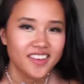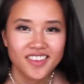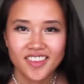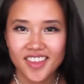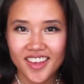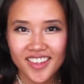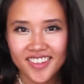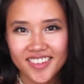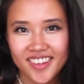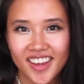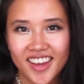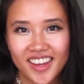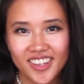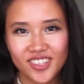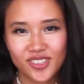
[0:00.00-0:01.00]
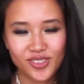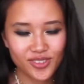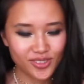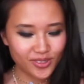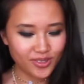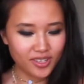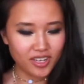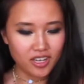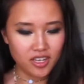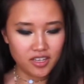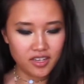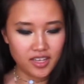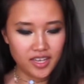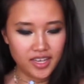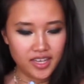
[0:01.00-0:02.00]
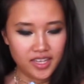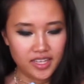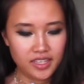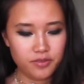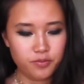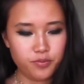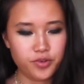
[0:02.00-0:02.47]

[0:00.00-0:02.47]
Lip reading: Then I also got a